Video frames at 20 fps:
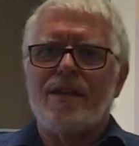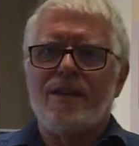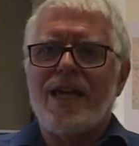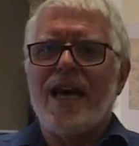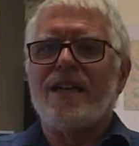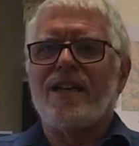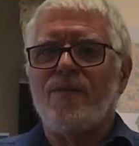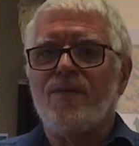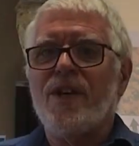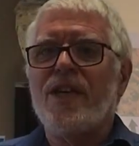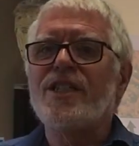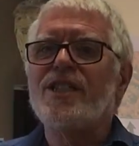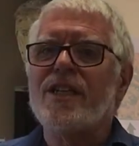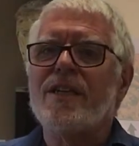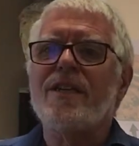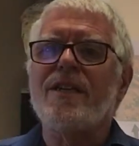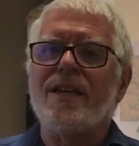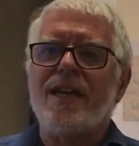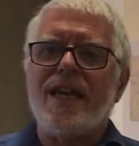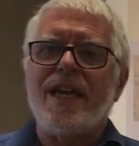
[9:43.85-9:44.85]
that
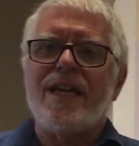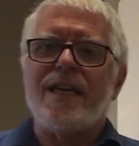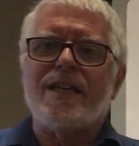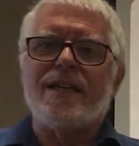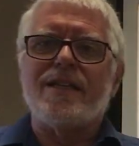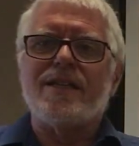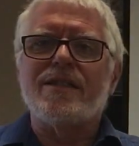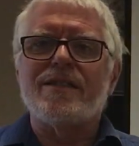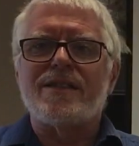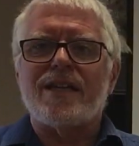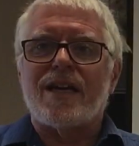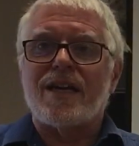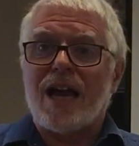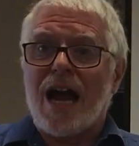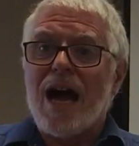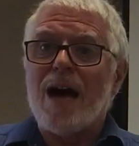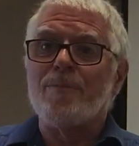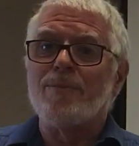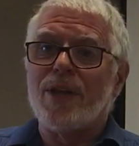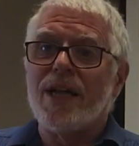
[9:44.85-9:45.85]
division is a
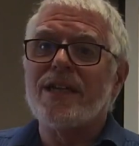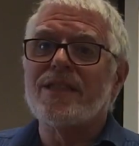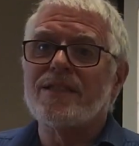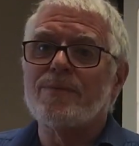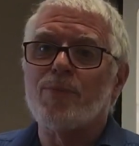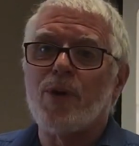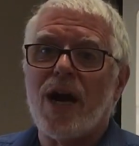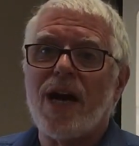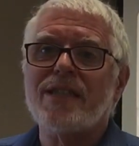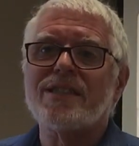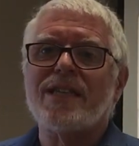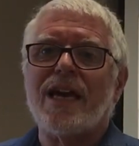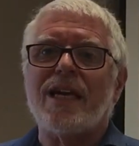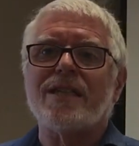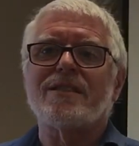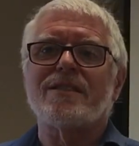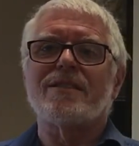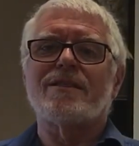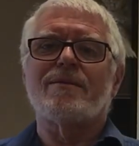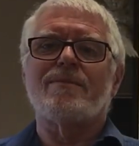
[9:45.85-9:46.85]
complex
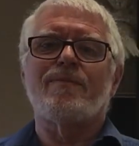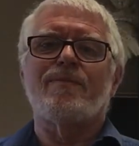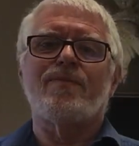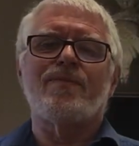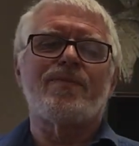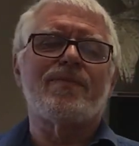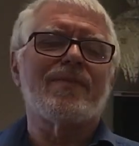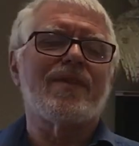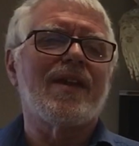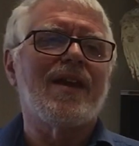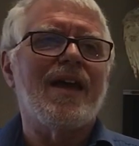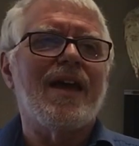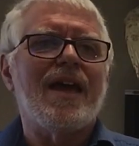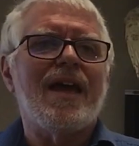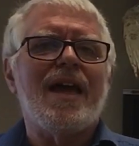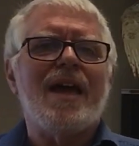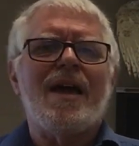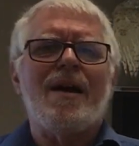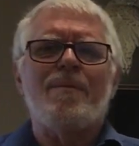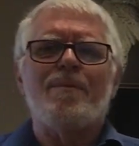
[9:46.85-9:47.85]
process.
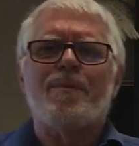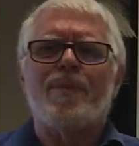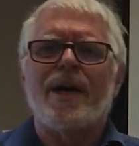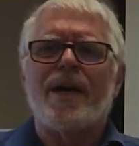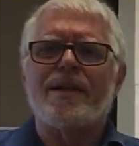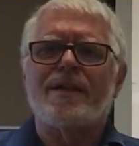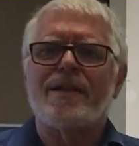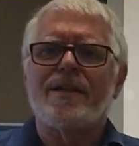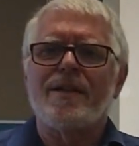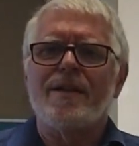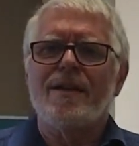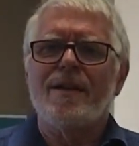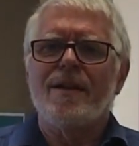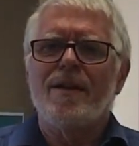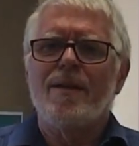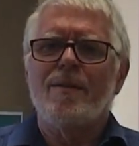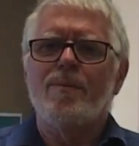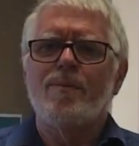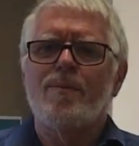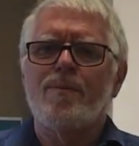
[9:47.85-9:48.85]
But
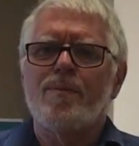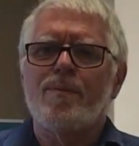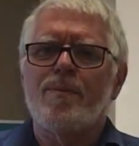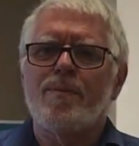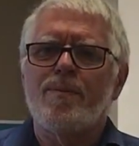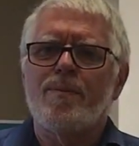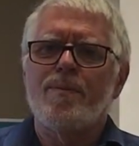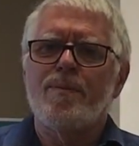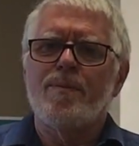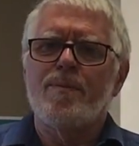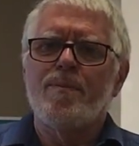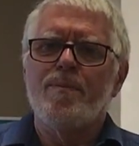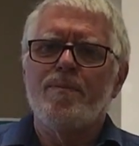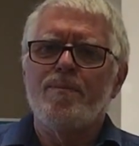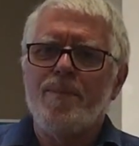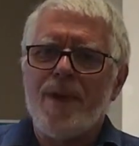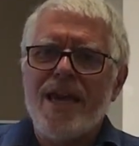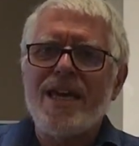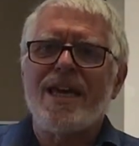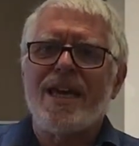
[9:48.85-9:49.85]

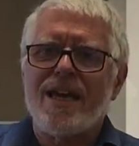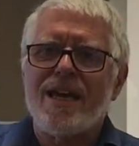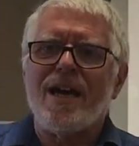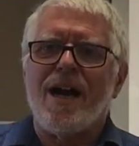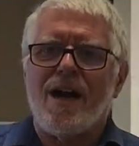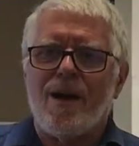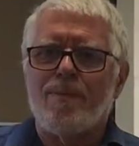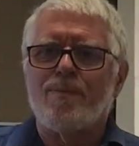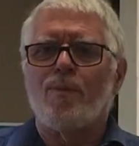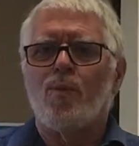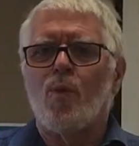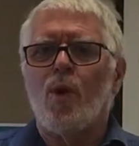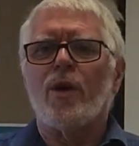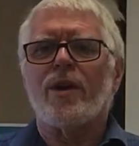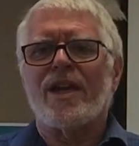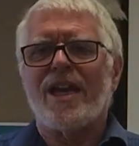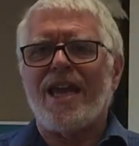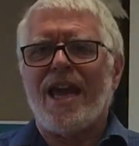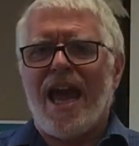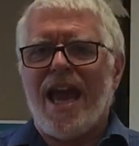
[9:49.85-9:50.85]
making a
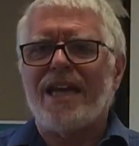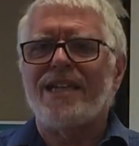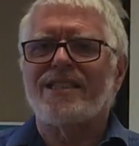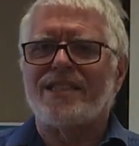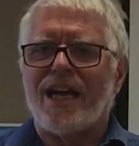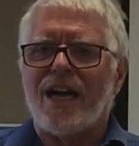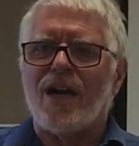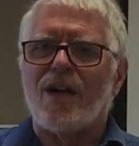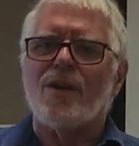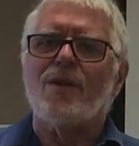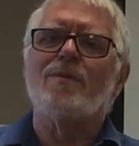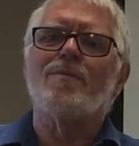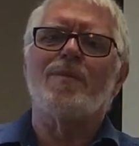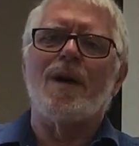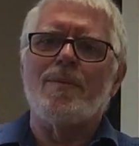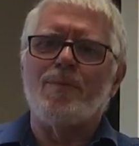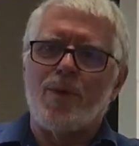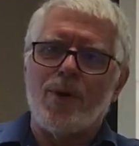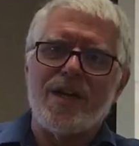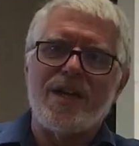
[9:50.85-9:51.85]
working egg cell
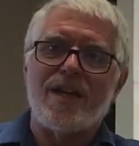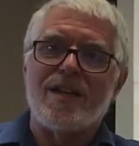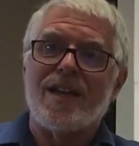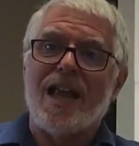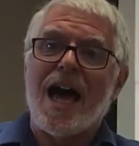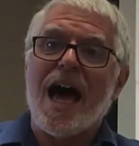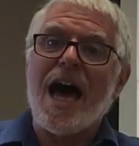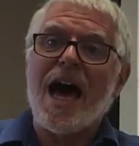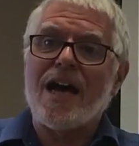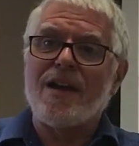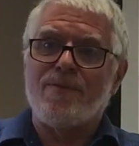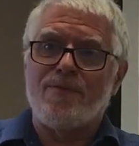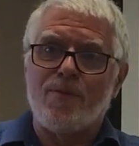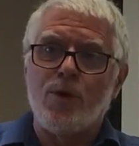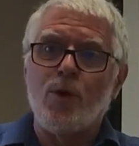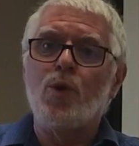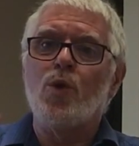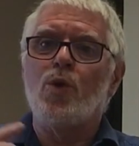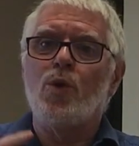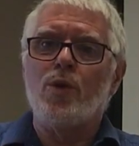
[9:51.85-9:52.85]
by putting a lot of
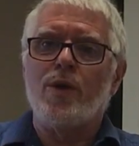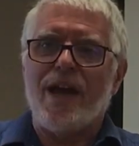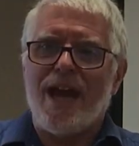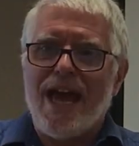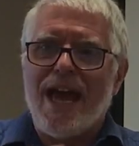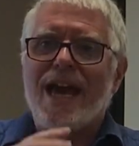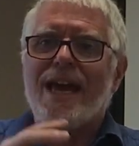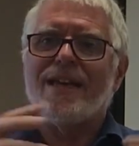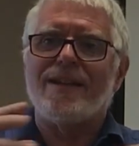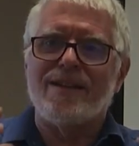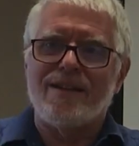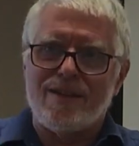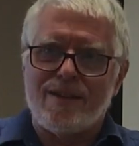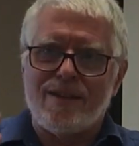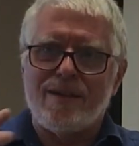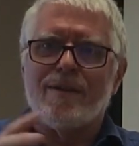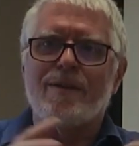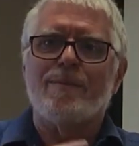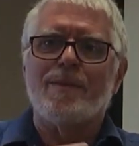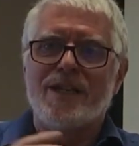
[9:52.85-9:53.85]
food and
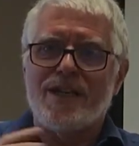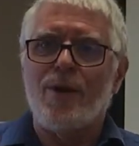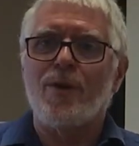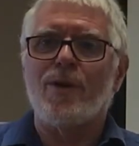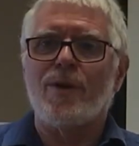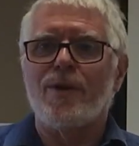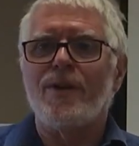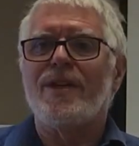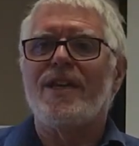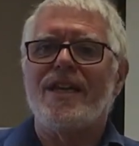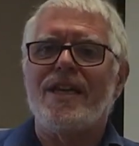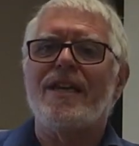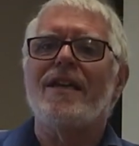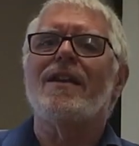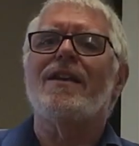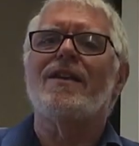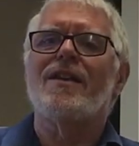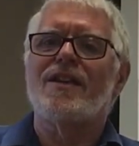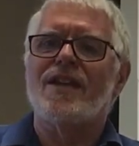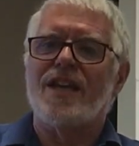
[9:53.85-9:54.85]
the material
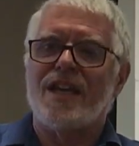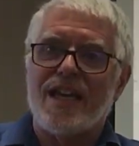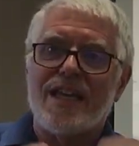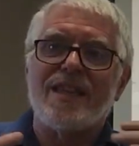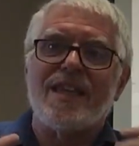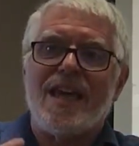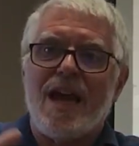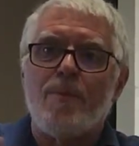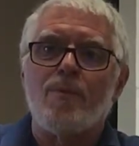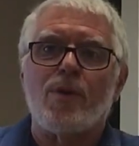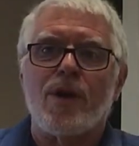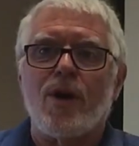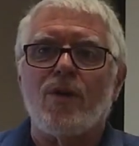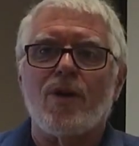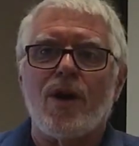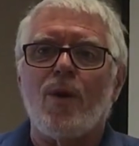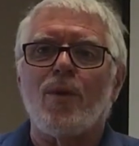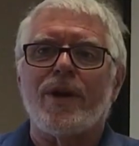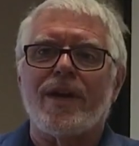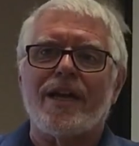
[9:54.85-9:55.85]
needed to get the embryo
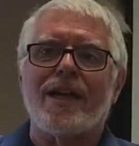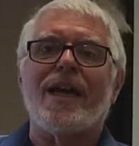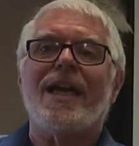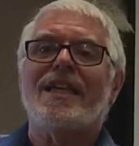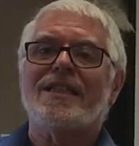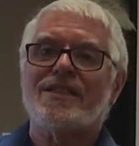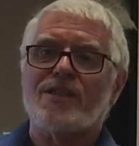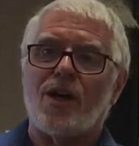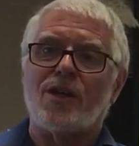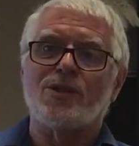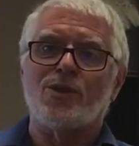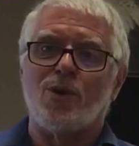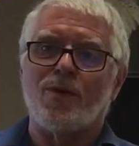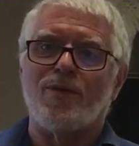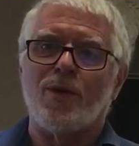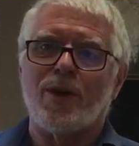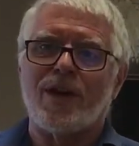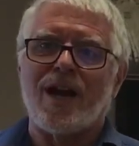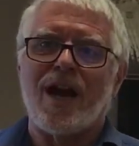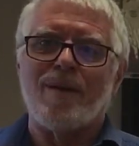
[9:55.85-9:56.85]
going is also a
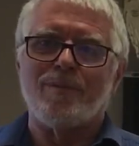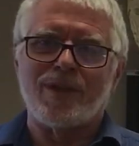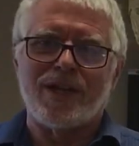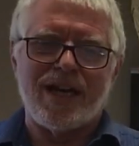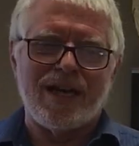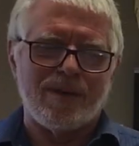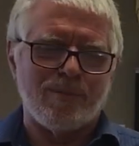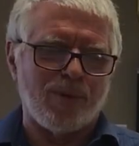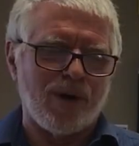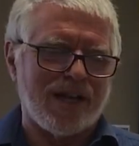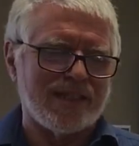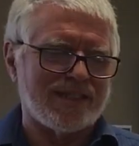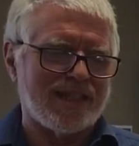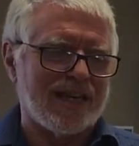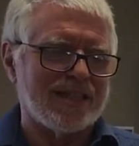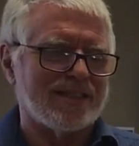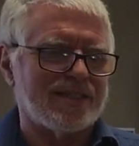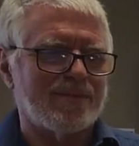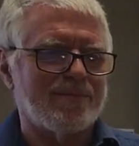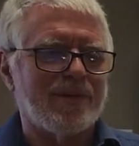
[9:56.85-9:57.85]
very complicated
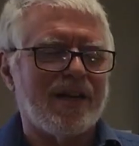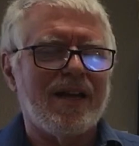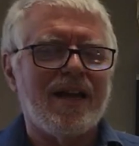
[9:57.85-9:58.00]
process.